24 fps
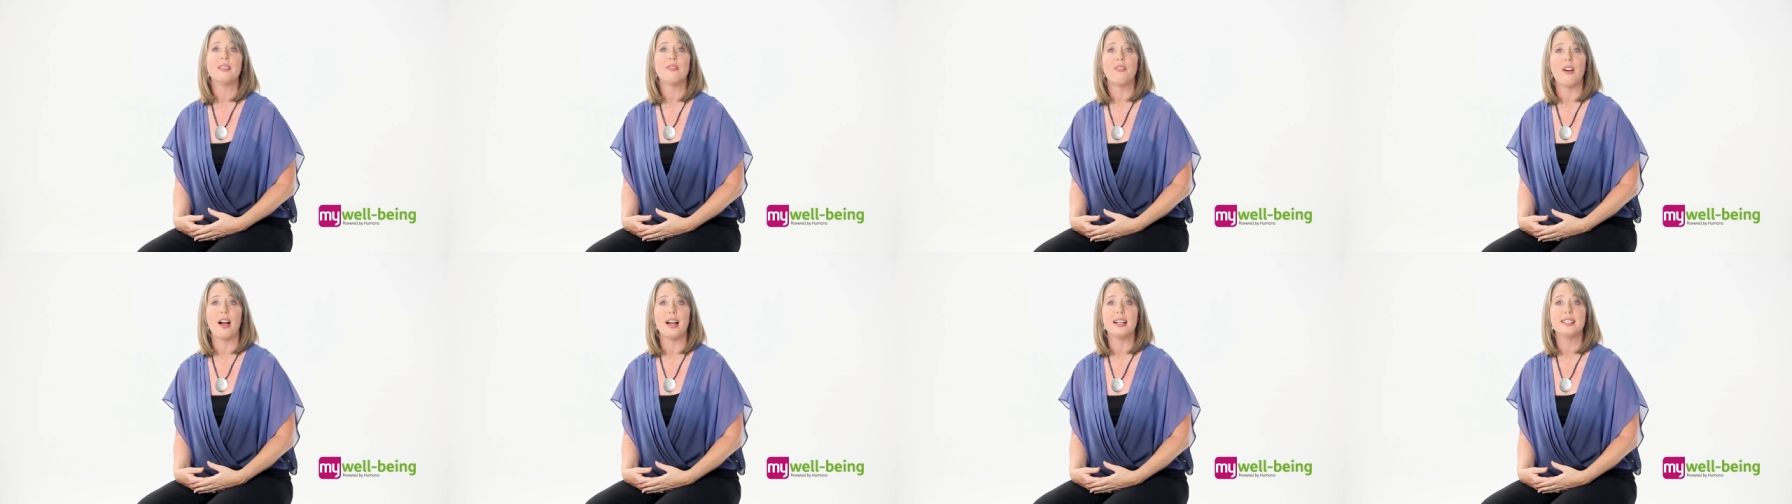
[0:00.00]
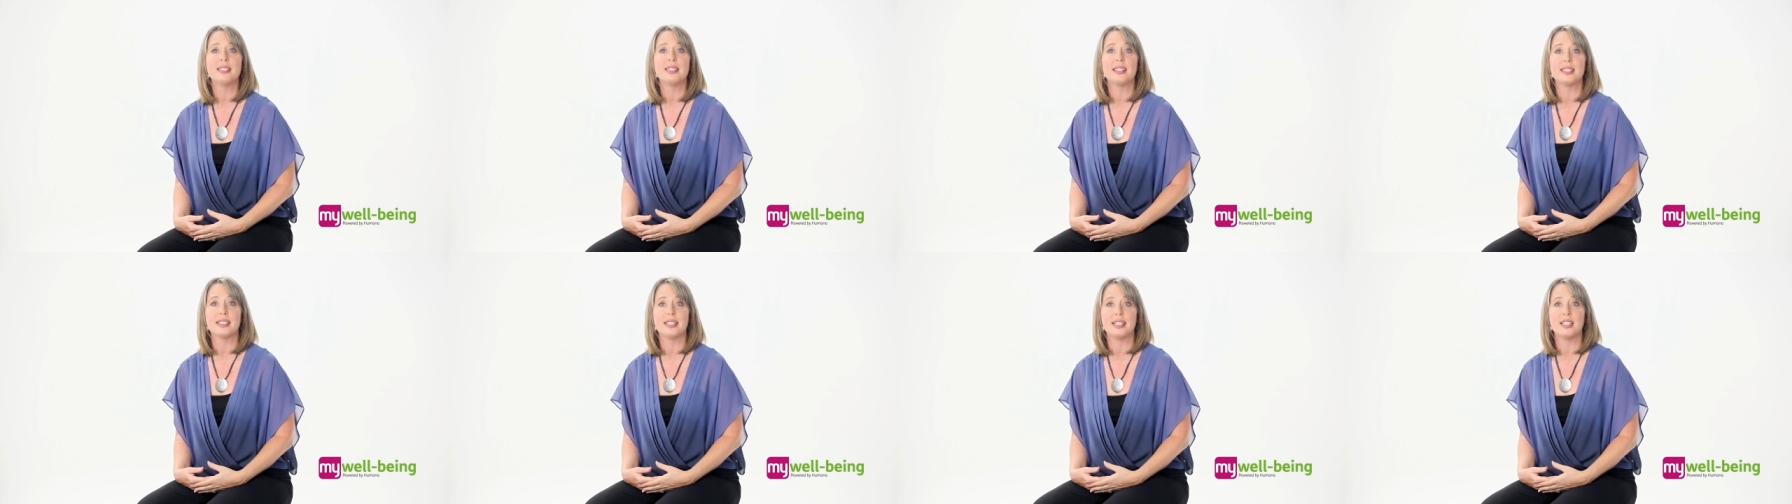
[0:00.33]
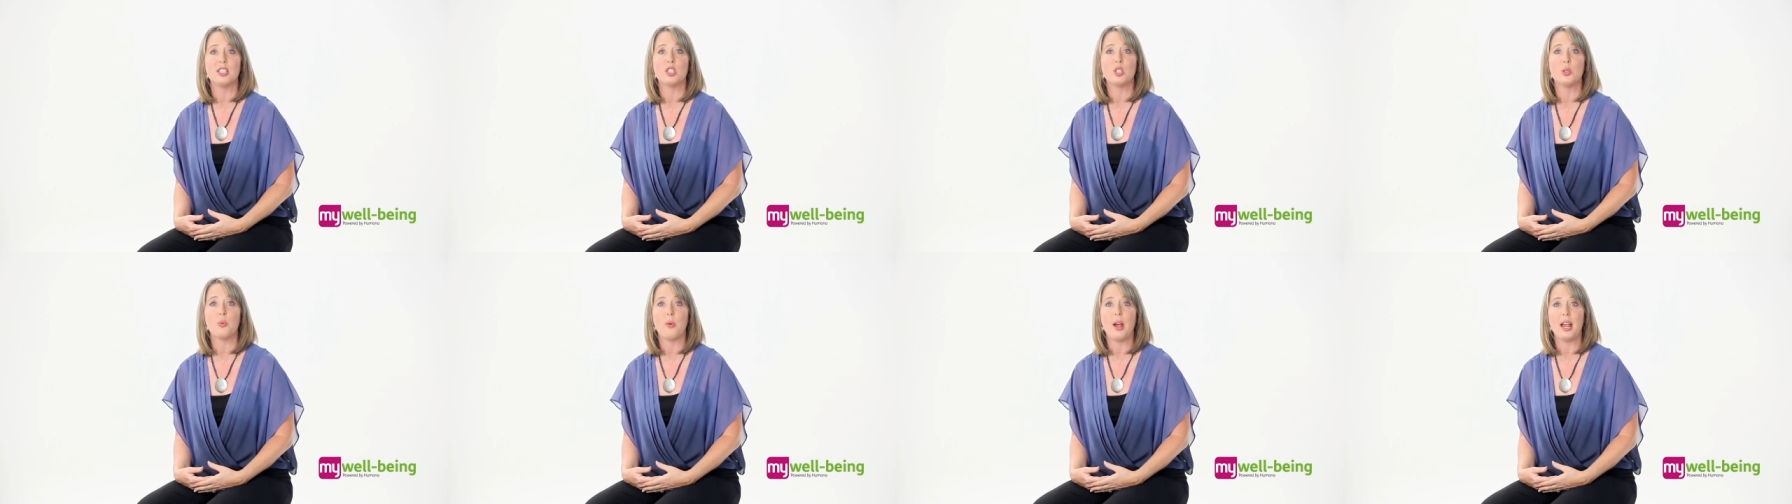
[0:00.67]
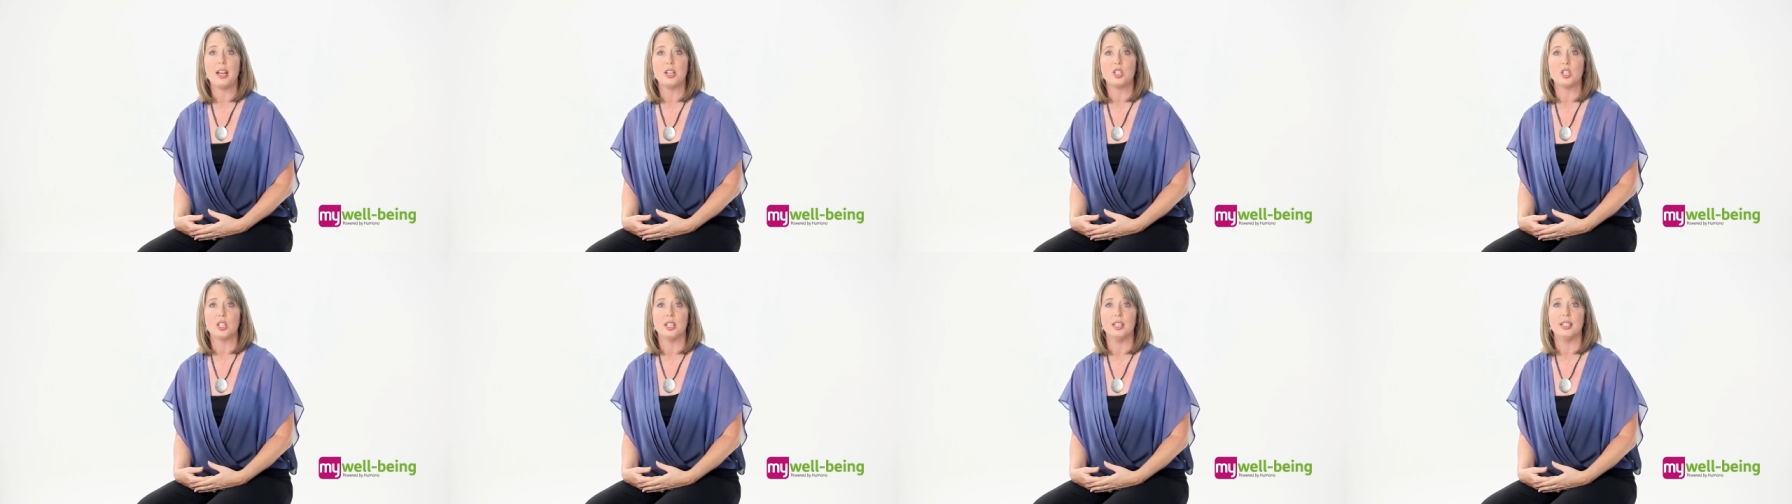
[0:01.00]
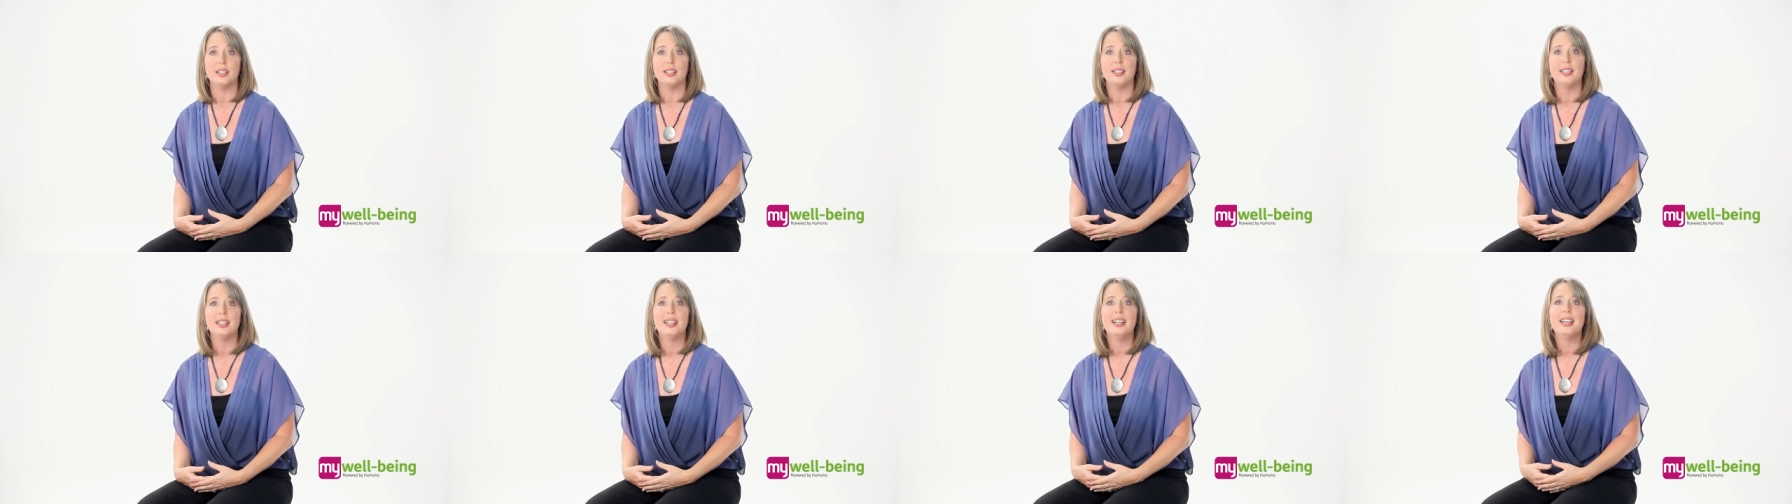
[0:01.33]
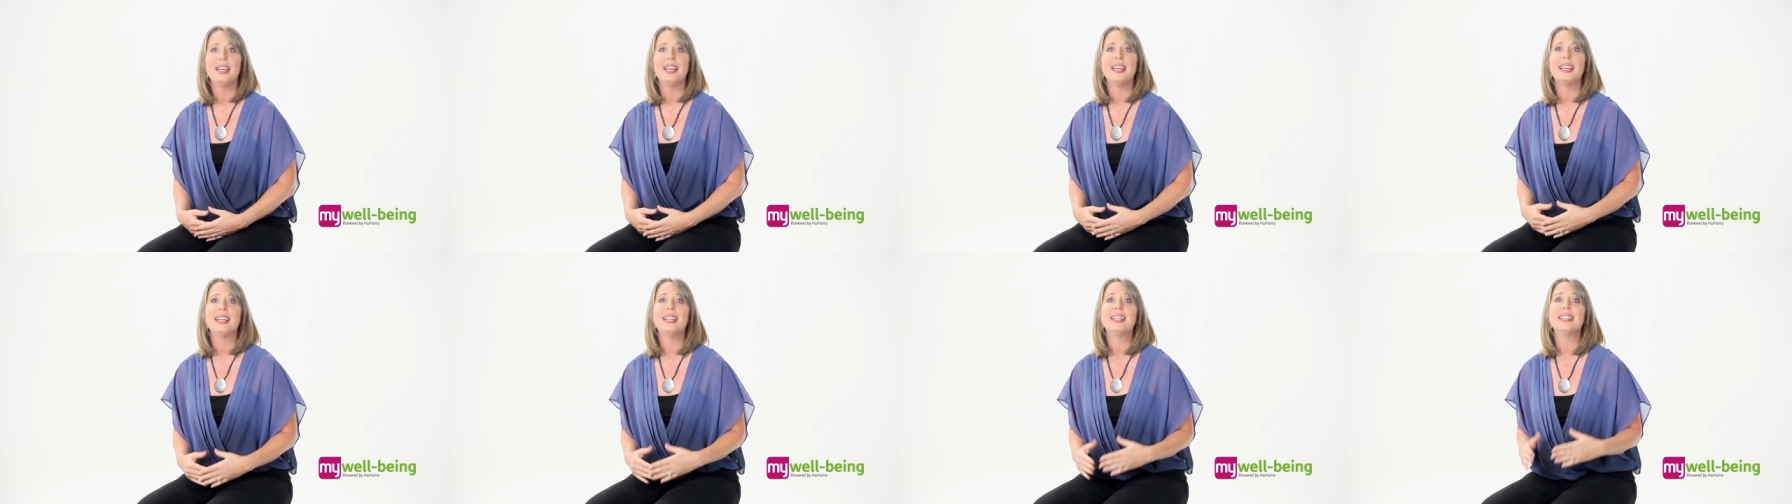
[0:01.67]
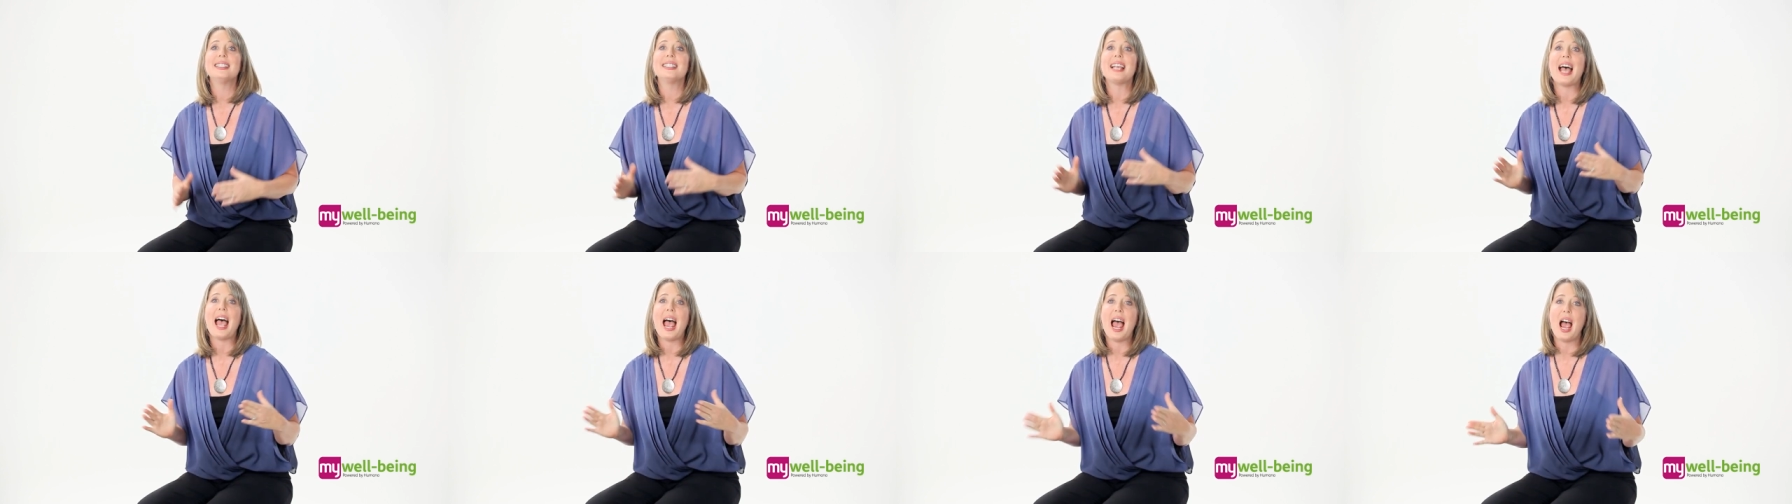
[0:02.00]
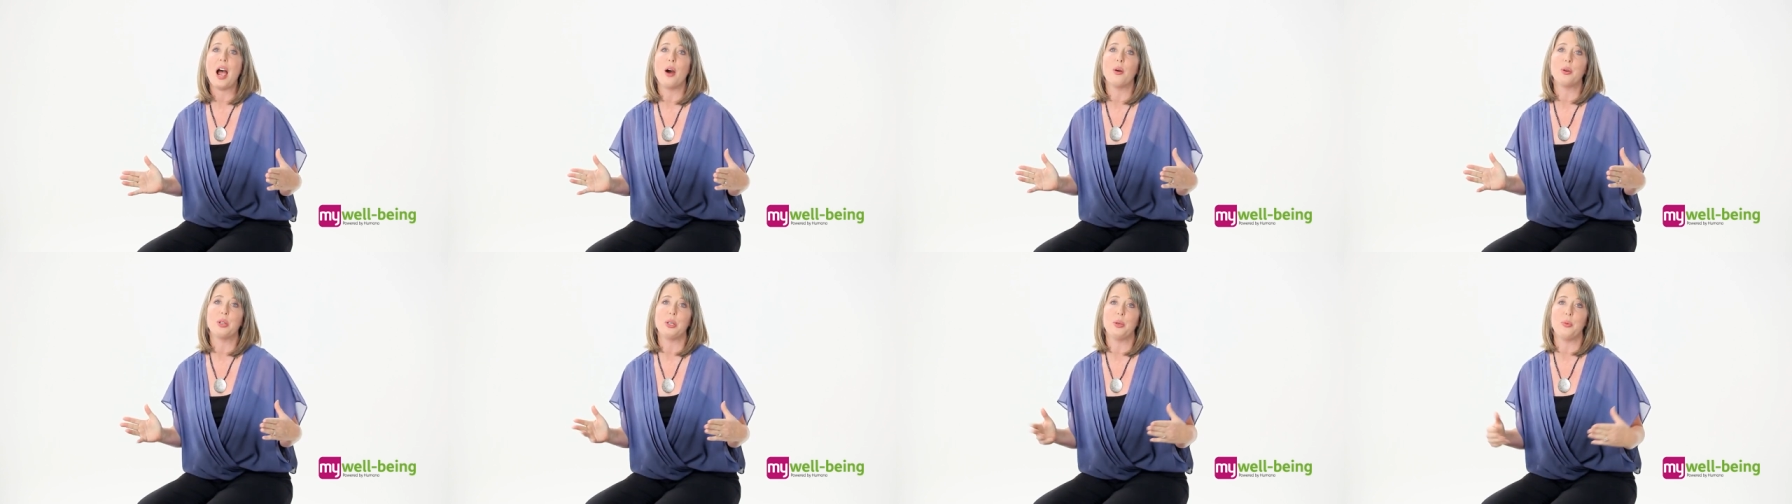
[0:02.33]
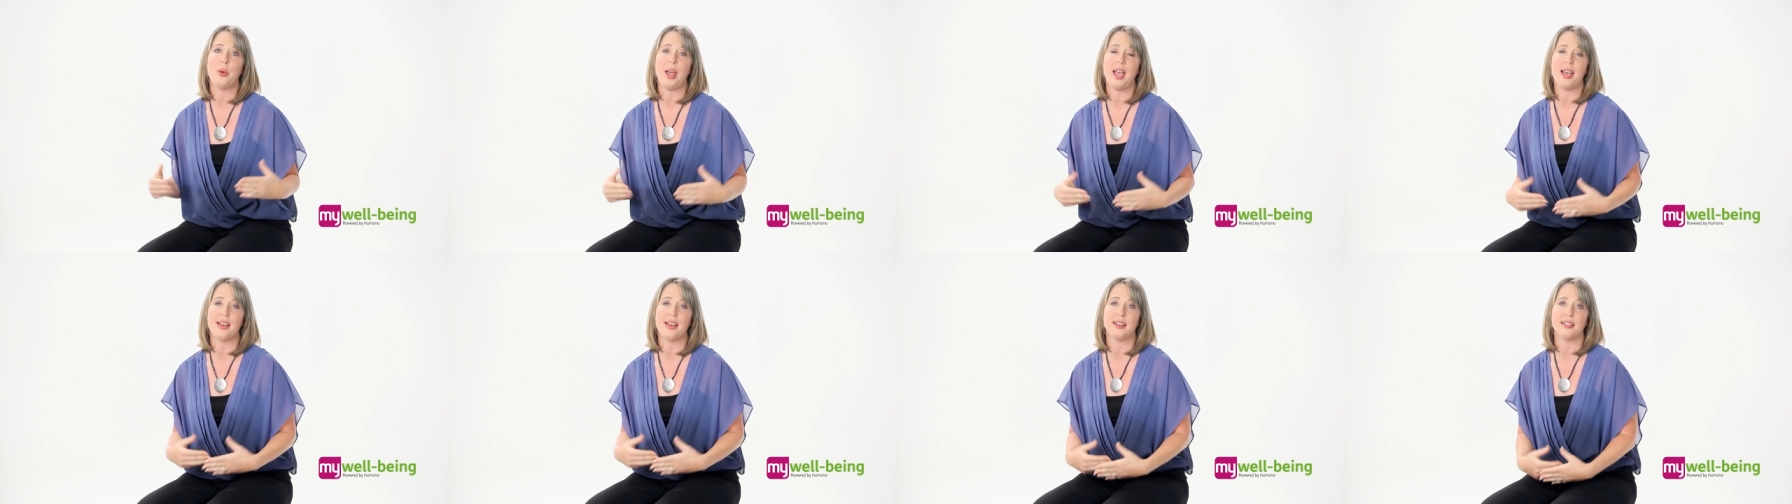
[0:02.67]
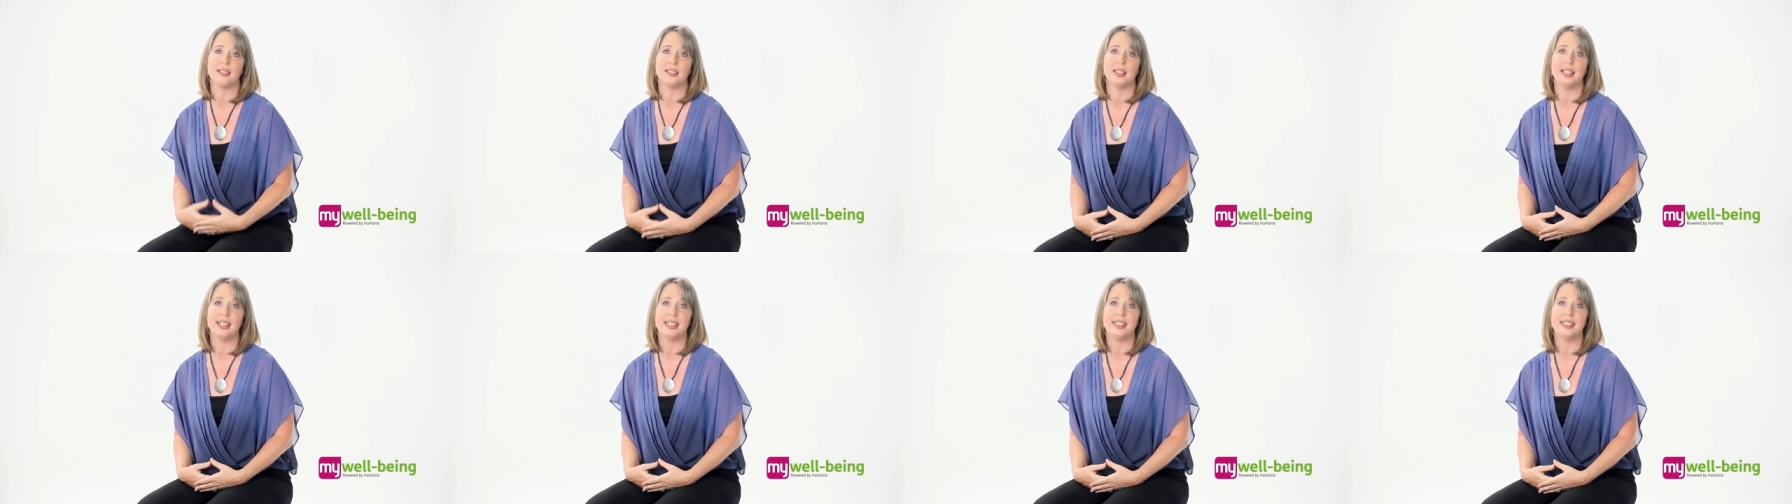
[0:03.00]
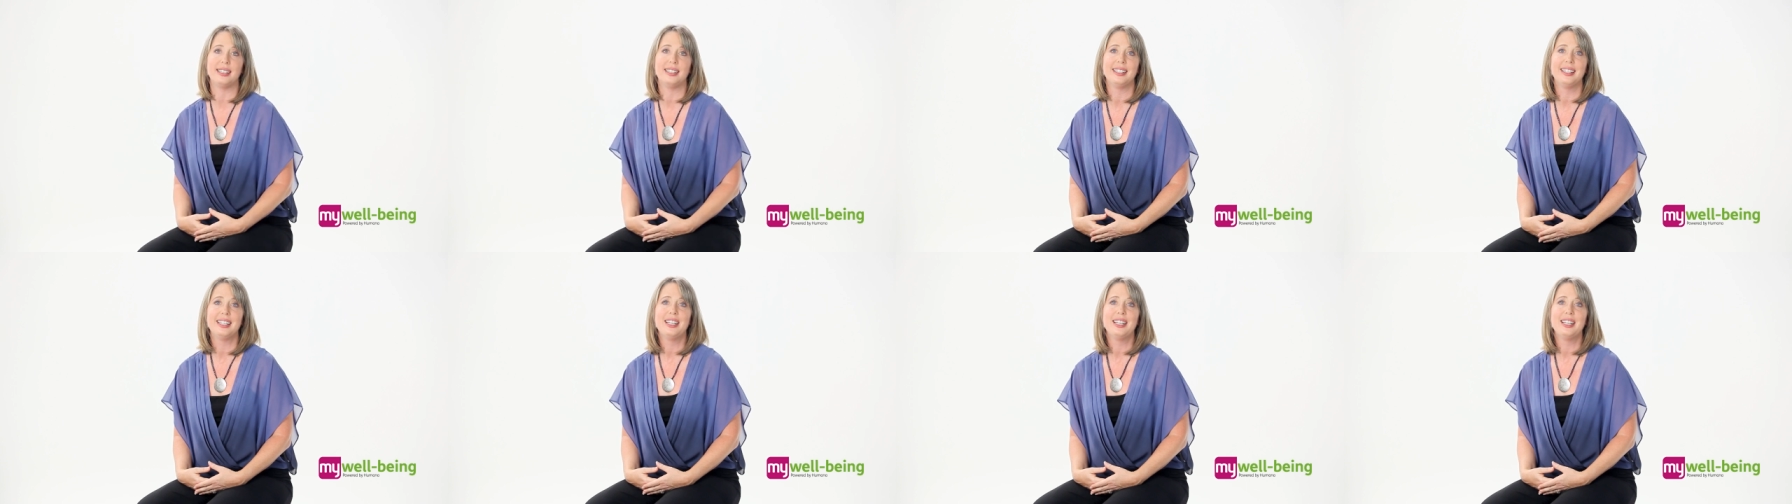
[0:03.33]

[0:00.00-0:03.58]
defines the situation. It is how you handle it.